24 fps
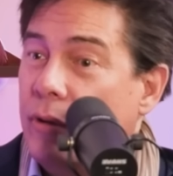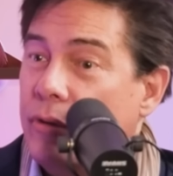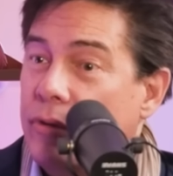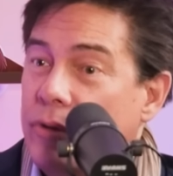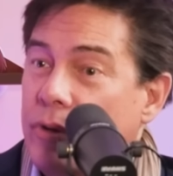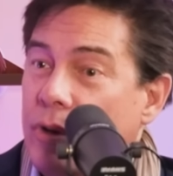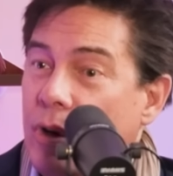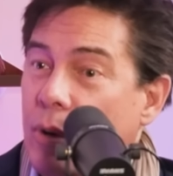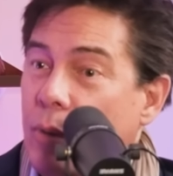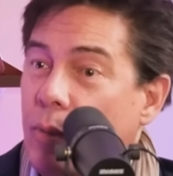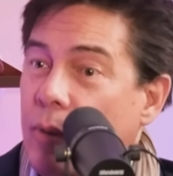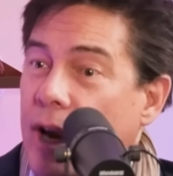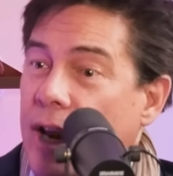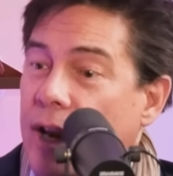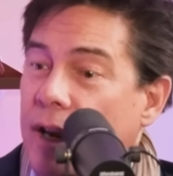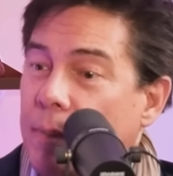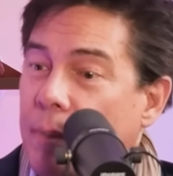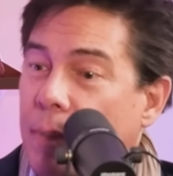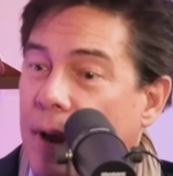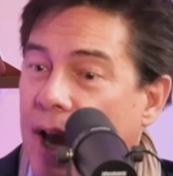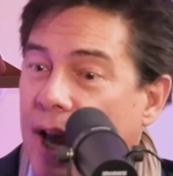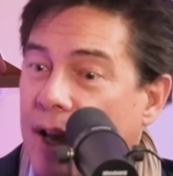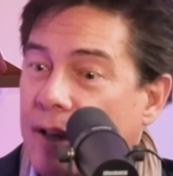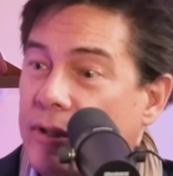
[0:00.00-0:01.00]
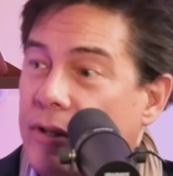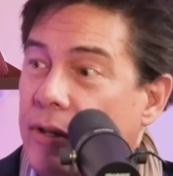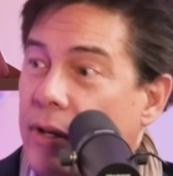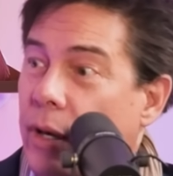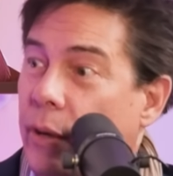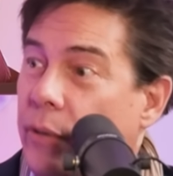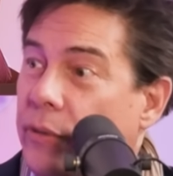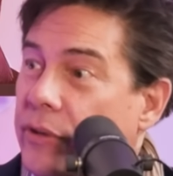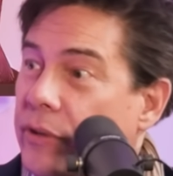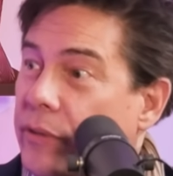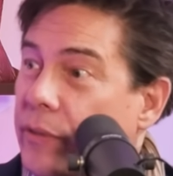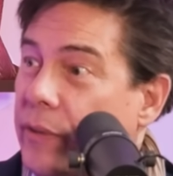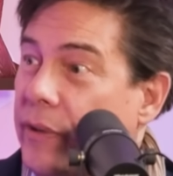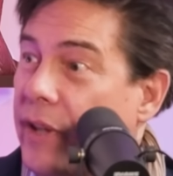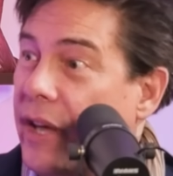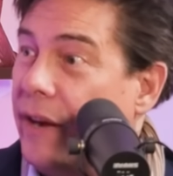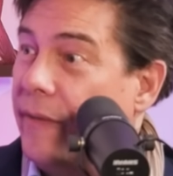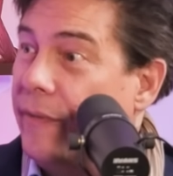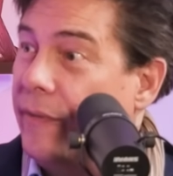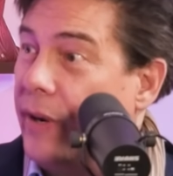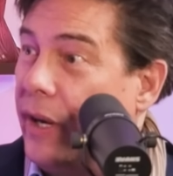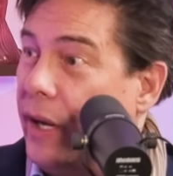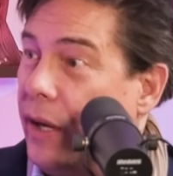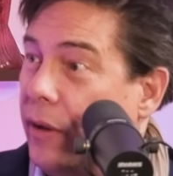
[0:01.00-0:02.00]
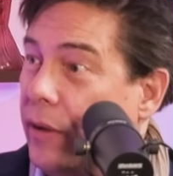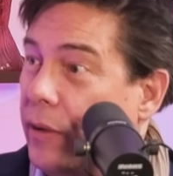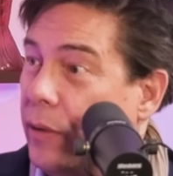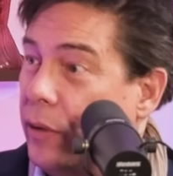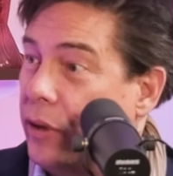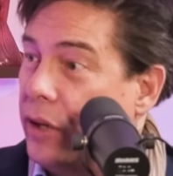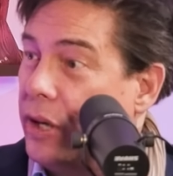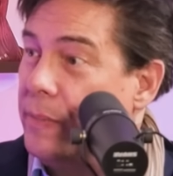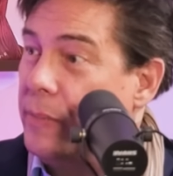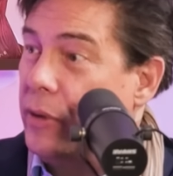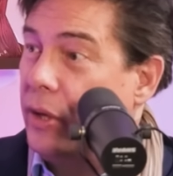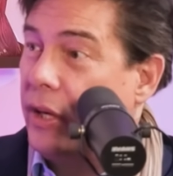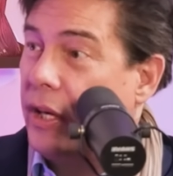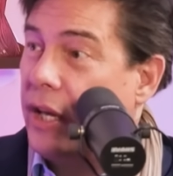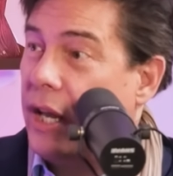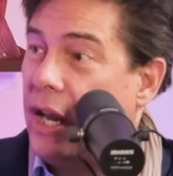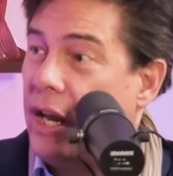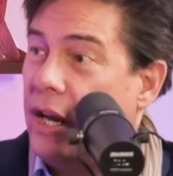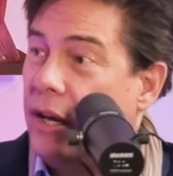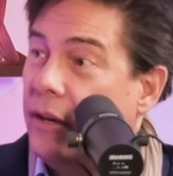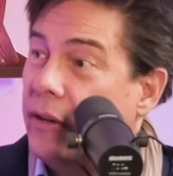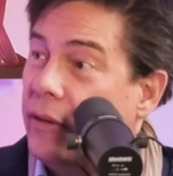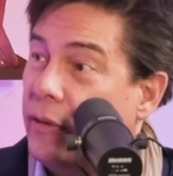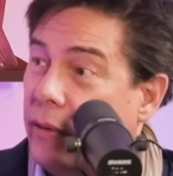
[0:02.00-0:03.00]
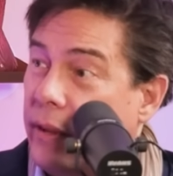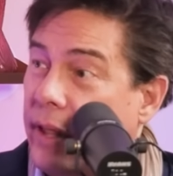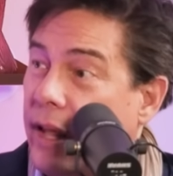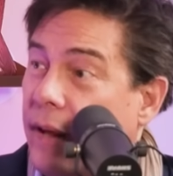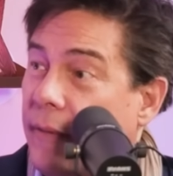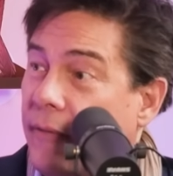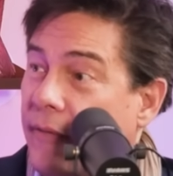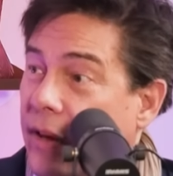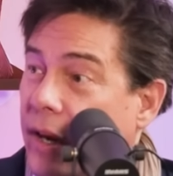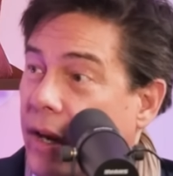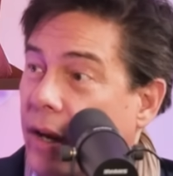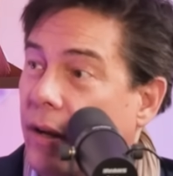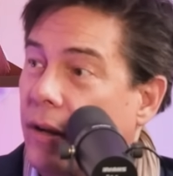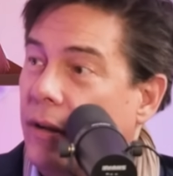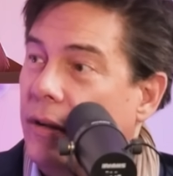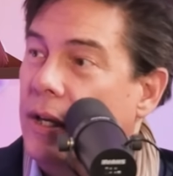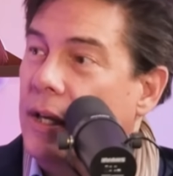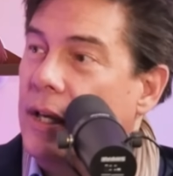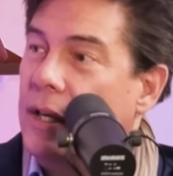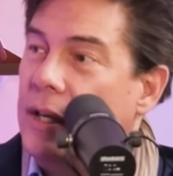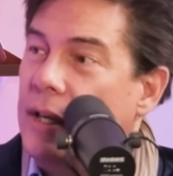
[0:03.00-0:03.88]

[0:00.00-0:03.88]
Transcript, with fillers: there's no way to pass notes through that veil or communicate through that veil.